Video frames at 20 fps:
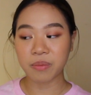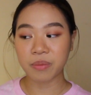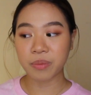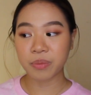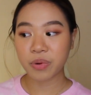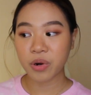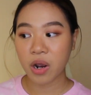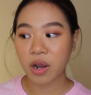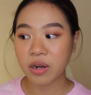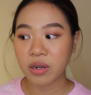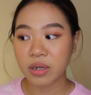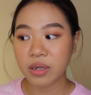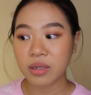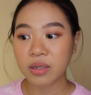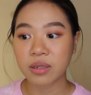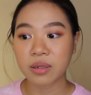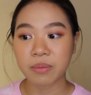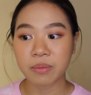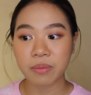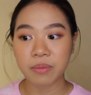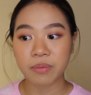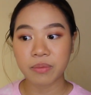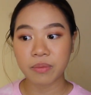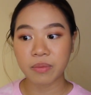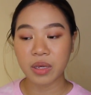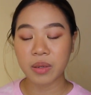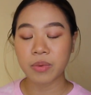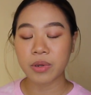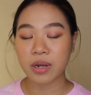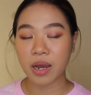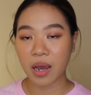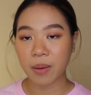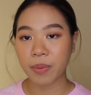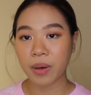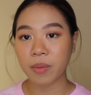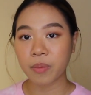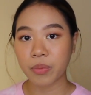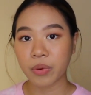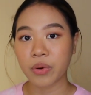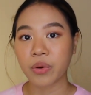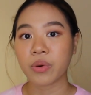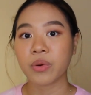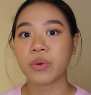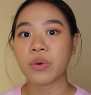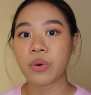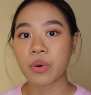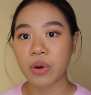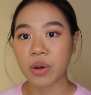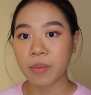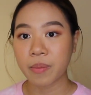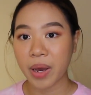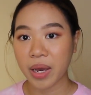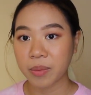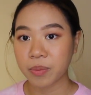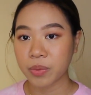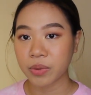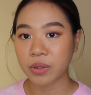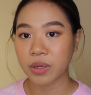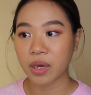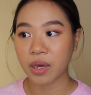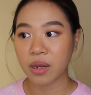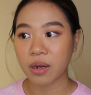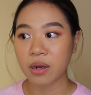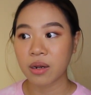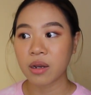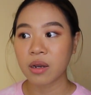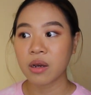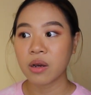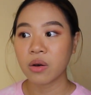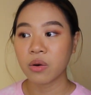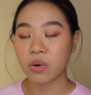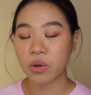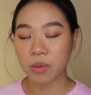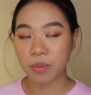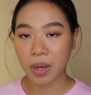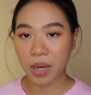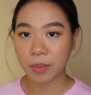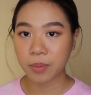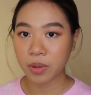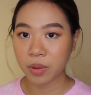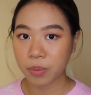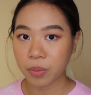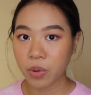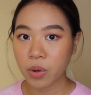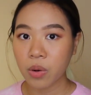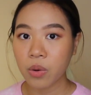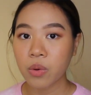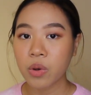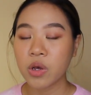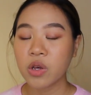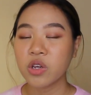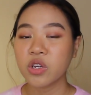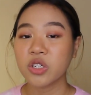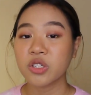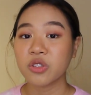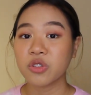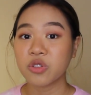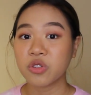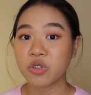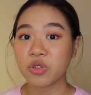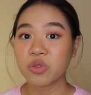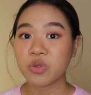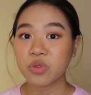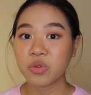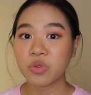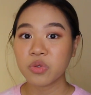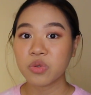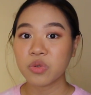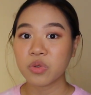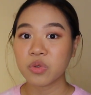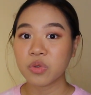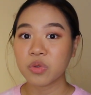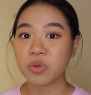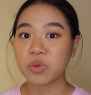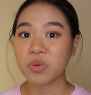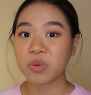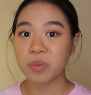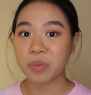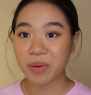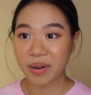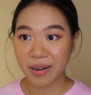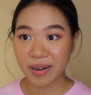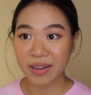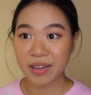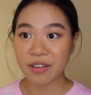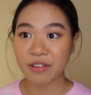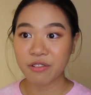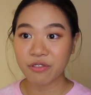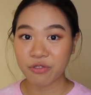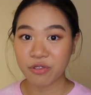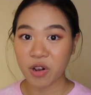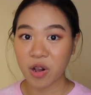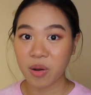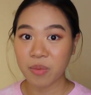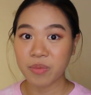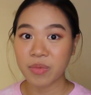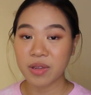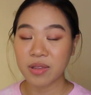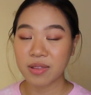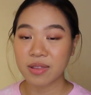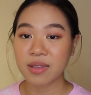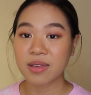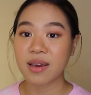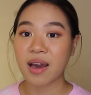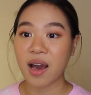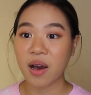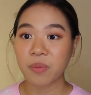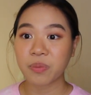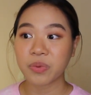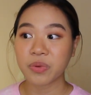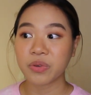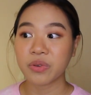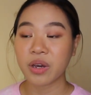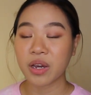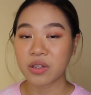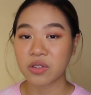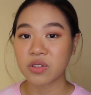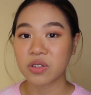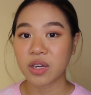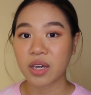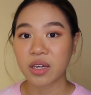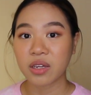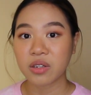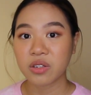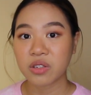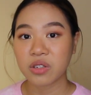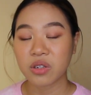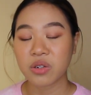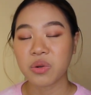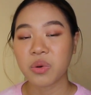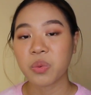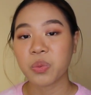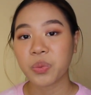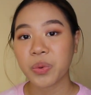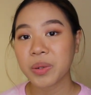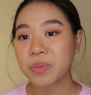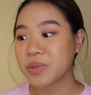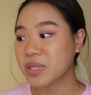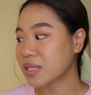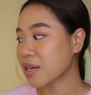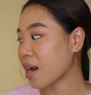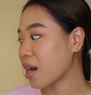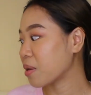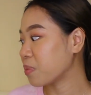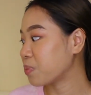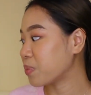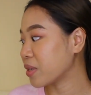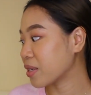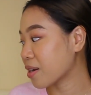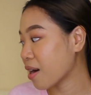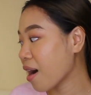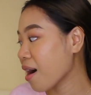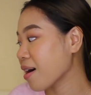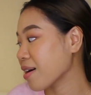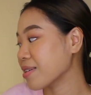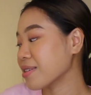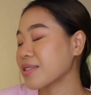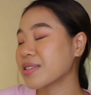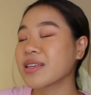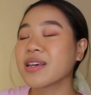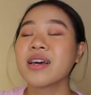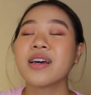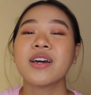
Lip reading: product, maybe an iPad Pro or a MacBook Air or a MacBook Pro, do buy from the Apple education website because